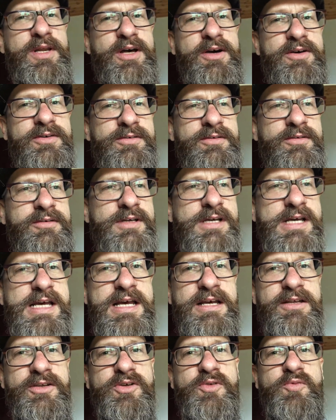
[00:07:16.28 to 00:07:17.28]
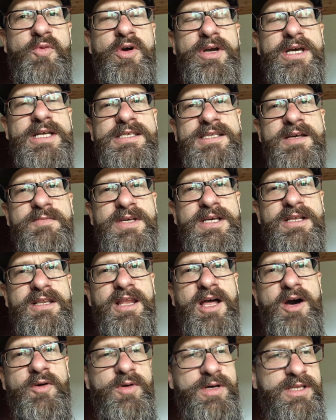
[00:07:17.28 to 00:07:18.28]
below. Do you work in something
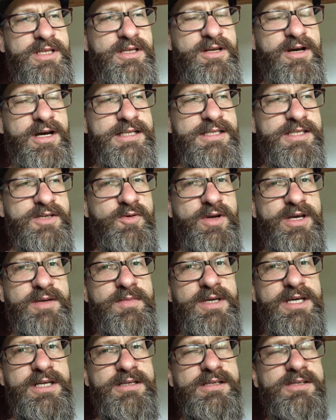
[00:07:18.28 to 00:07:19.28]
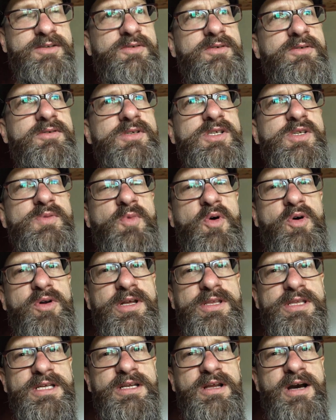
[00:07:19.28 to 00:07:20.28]
lower than 9 square meters or
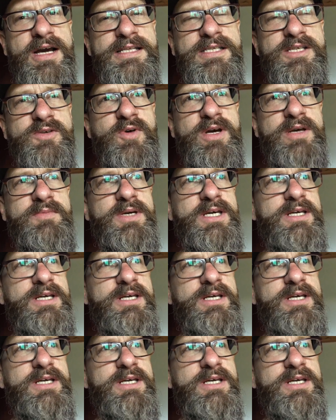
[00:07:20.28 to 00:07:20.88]
smaller than 9 square